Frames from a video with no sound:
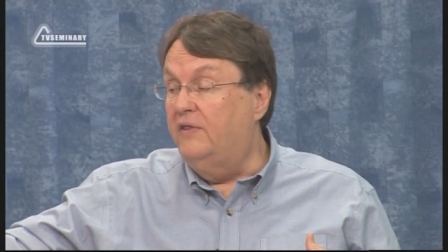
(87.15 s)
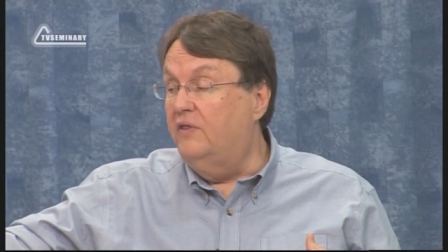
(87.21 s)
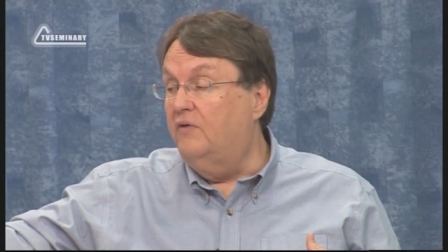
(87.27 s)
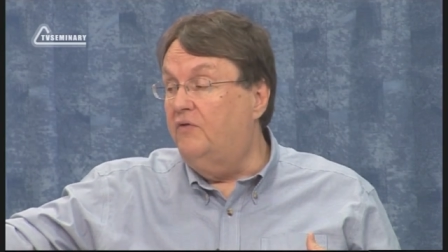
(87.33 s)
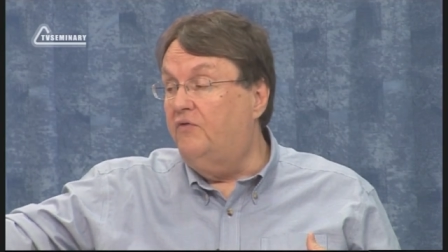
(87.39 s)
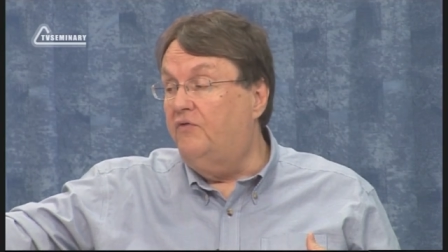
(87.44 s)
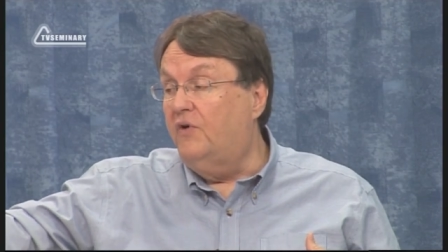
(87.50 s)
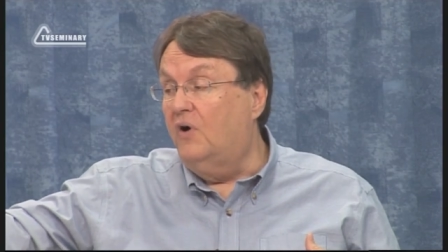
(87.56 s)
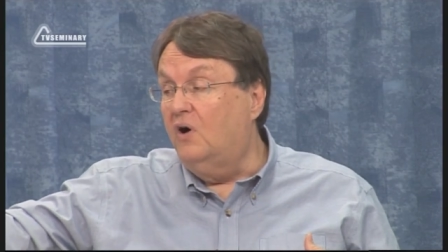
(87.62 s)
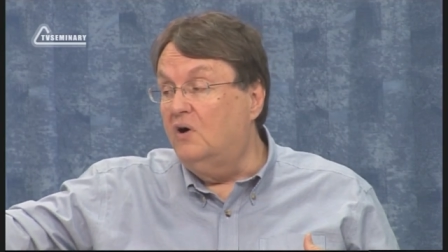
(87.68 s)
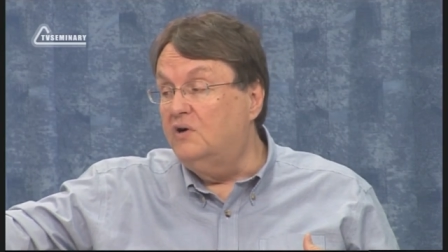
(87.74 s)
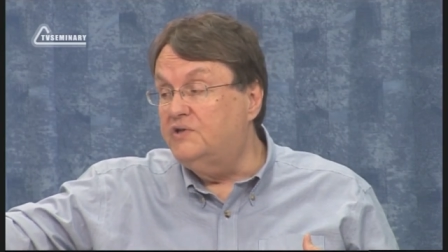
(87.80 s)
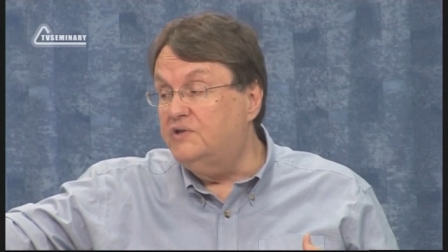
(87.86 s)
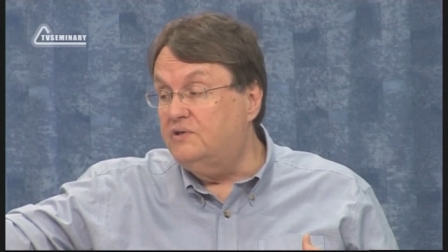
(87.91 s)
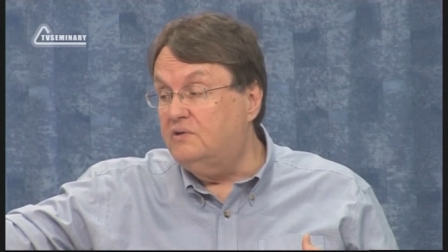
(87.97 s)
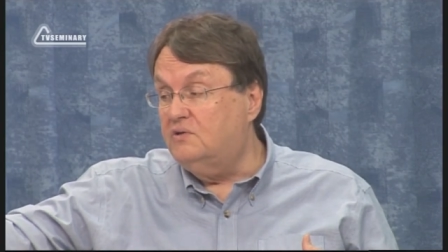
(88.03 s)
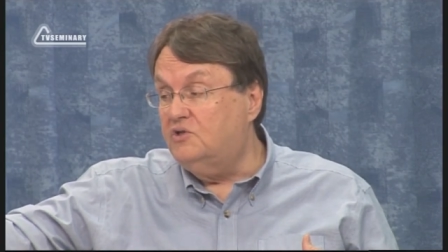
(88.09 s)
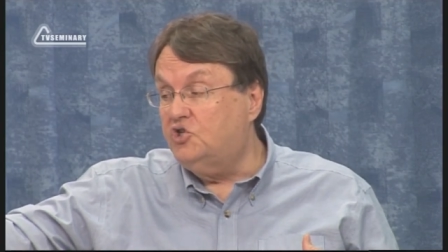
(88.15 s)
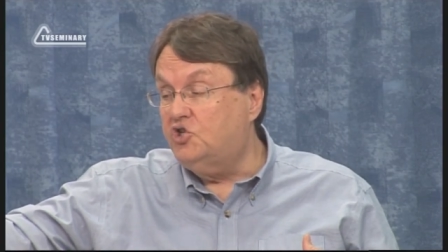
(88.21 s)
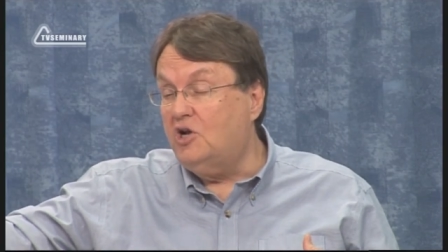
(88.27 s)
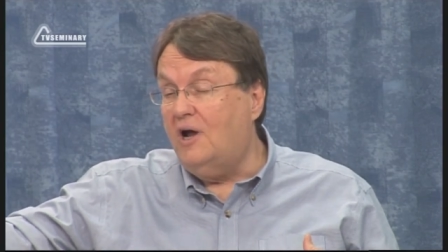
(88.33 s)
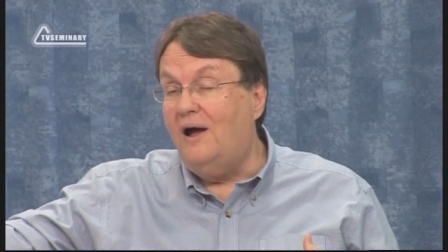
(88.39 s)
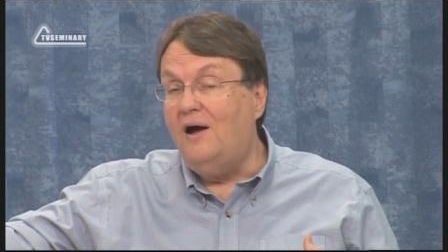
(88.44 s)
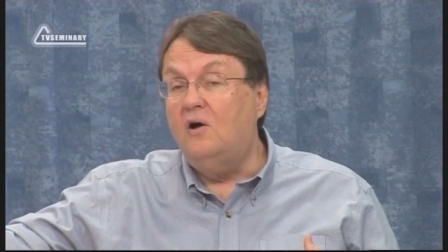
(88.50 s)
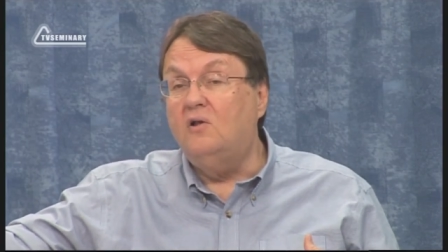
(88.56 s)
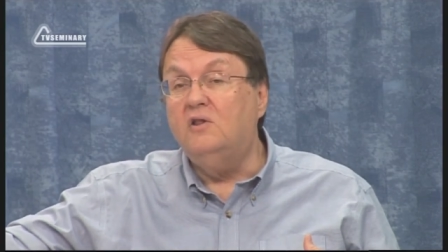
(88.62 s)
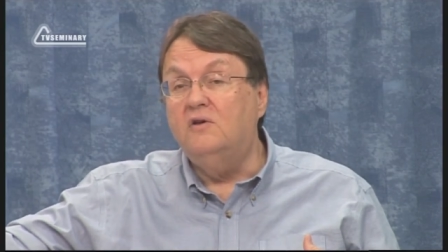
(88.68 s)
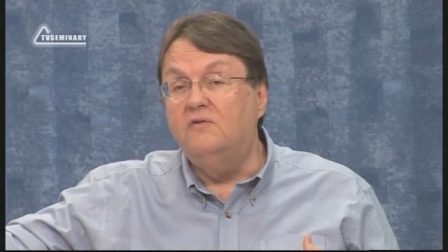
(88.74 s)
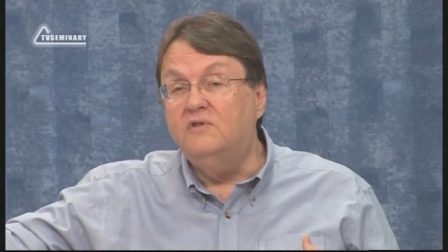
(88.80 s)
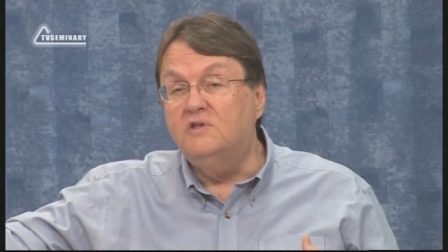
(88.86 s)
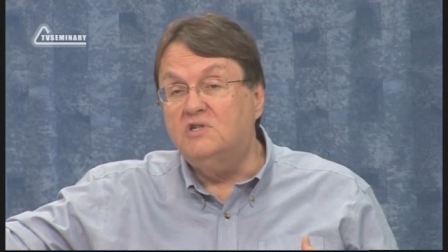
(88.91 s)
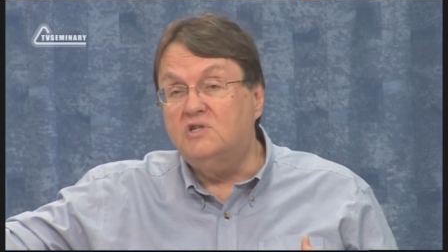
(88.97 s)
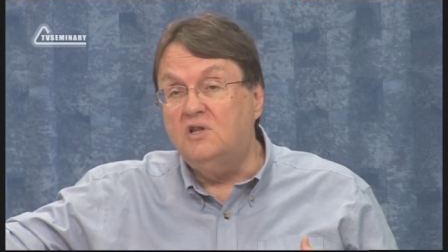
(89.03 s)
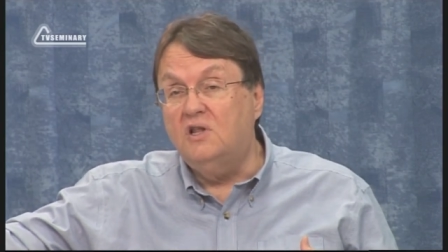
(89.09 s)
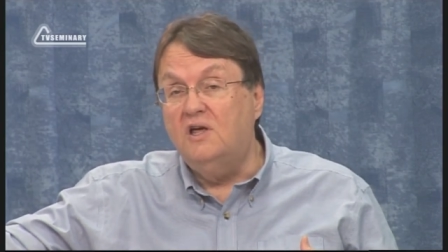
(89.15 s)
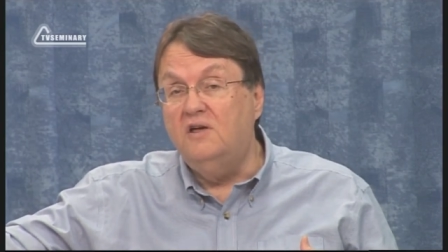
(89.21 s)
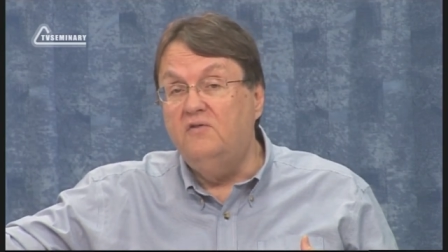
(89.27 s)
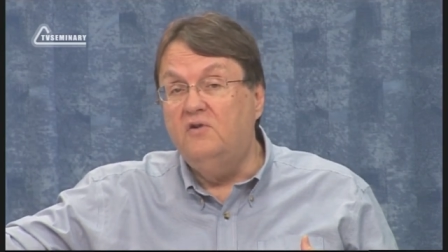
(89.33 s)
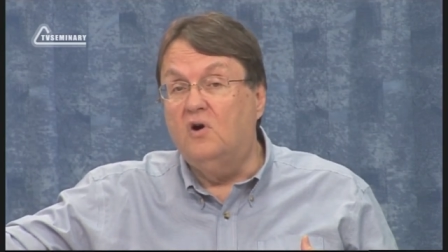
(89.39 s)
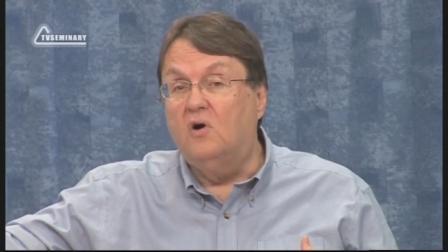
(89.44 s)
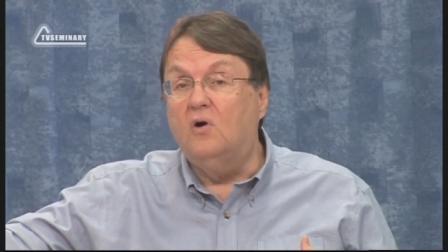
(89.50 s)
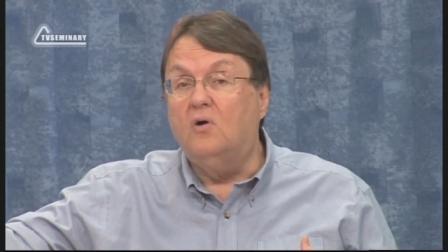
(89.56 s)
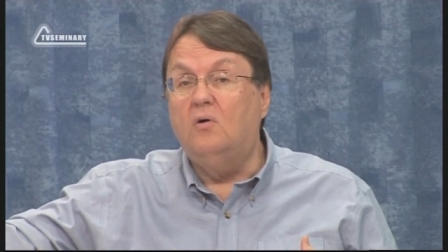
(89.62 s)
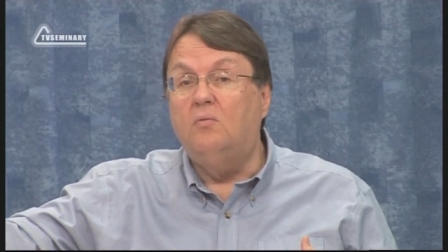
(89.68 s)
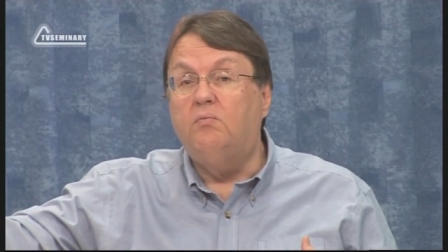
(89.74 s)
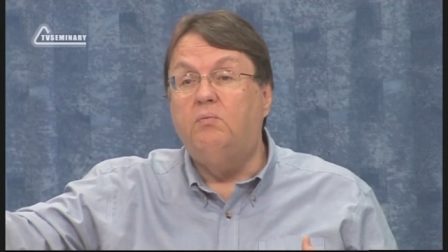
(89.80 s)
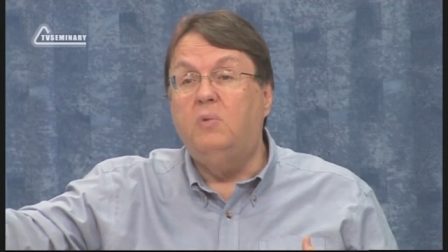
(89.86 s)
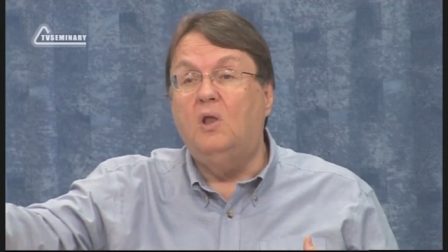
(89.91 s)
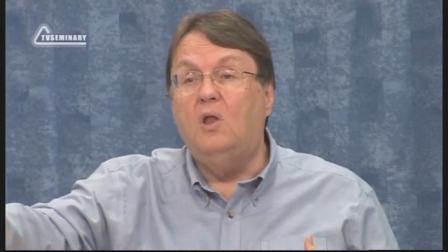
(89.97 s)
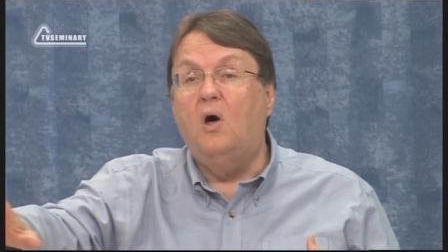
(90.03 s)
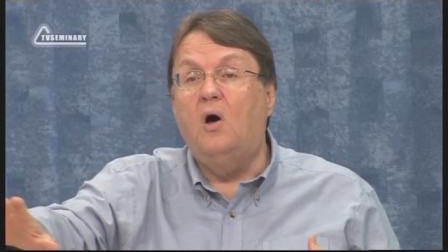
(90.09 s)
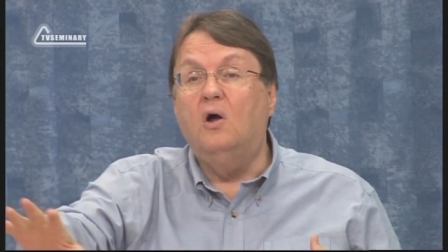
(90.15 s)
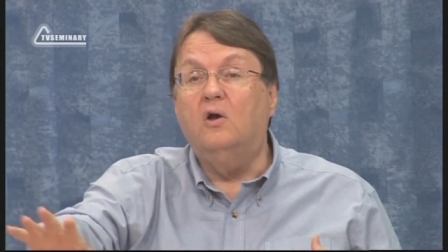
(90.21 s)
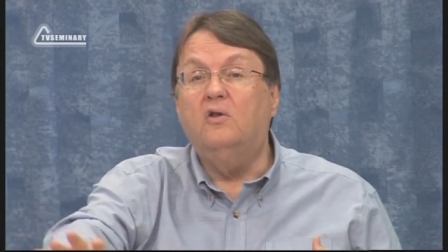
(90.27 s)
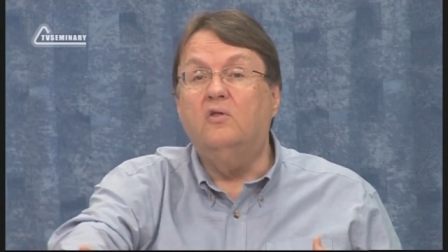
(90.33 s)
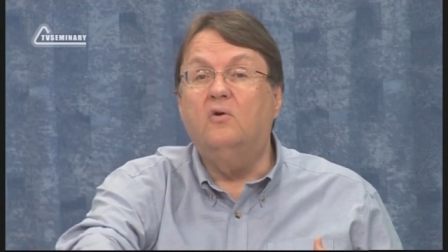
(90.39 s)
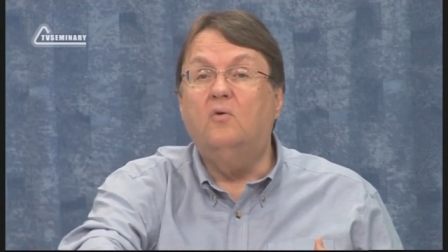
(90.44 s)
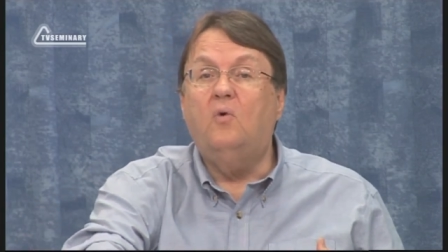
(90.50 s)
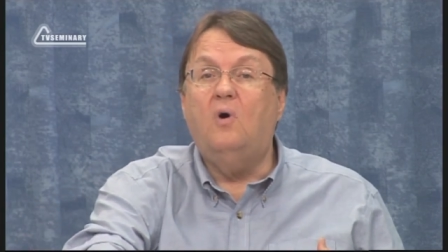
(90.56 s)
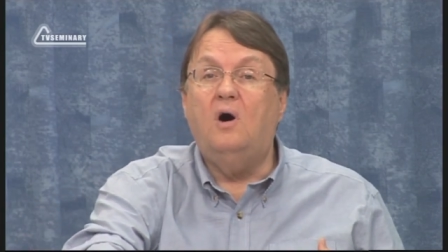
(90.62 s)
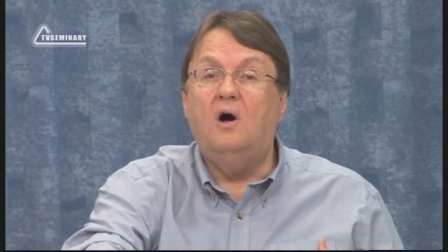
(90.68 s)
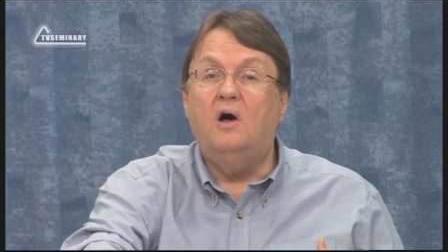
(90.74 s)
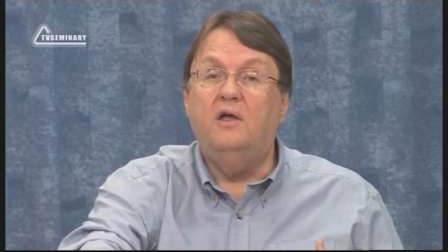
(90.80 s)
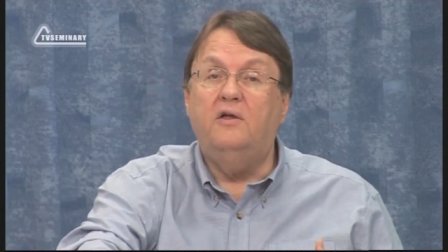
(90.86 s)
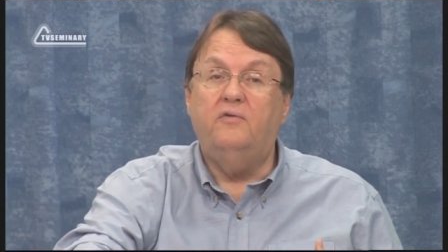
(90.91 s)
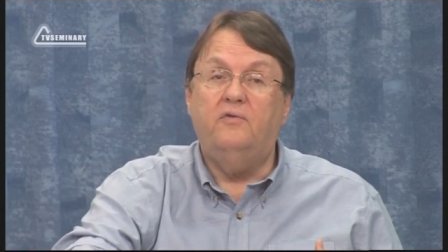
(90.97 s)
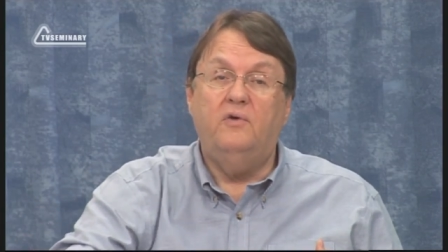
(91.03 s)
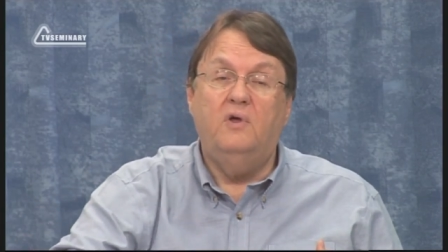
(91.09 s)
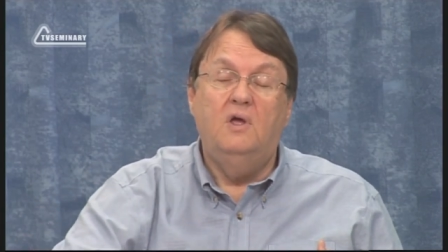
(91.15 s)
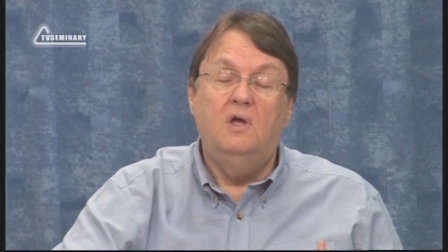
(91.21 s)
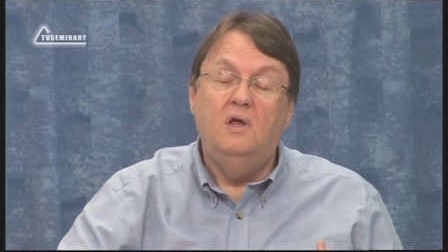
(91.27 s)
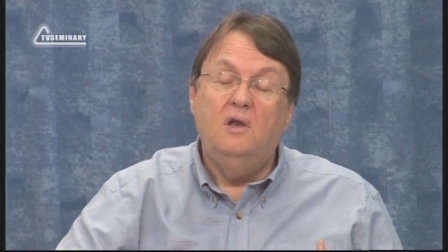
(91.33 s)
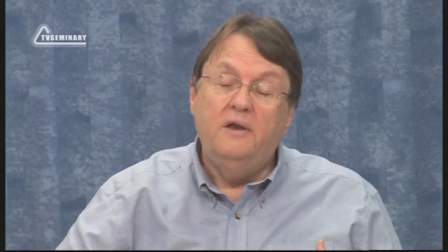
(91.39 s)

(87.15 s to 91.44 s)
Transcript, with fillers: and the first child of the slave girl belonged to the wife.